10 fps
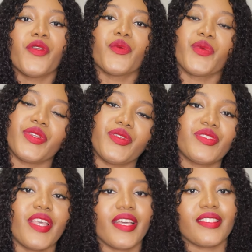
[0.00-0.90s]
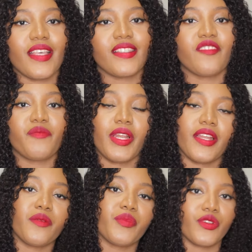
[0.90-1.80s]
reduce excessive
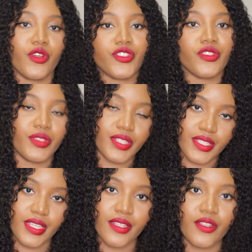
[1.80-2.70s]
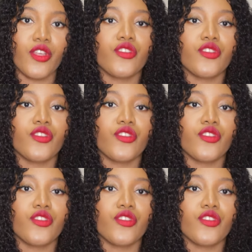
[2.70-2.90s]
melanin production on the skin.